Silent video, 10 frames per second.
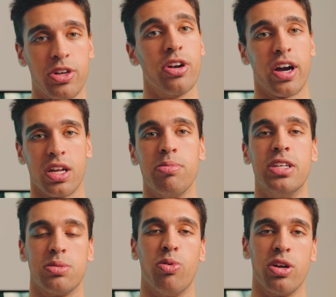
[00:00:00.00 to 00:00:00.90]
you're not going to be
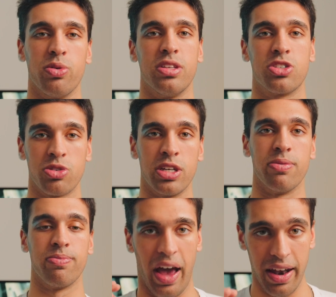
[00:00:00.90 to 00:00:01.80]
disappointed with the
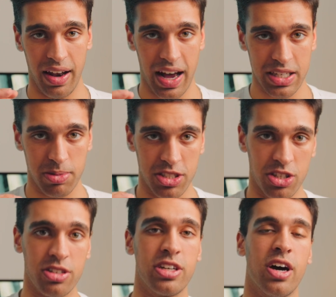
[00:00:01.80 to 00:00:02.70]
screen. And last but
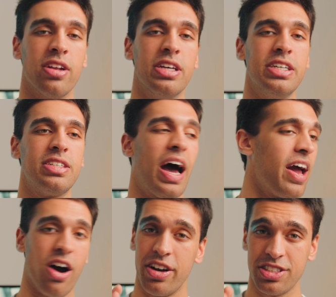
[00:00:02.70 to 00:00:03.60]
certainly not least, I
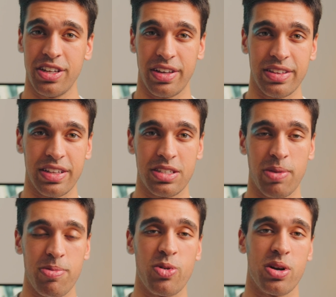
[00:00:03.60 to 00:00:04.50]
honestly think that this
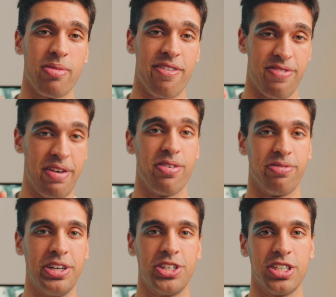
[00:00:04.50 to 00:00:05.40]
might be one of my favorite
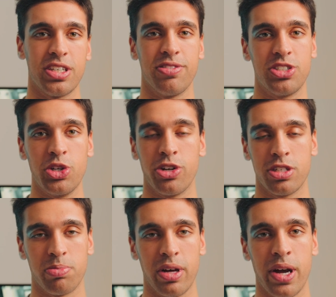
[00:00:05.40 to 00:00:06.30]
features of the Studio
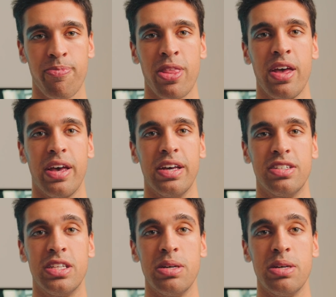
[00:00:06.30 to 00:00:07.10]
Display is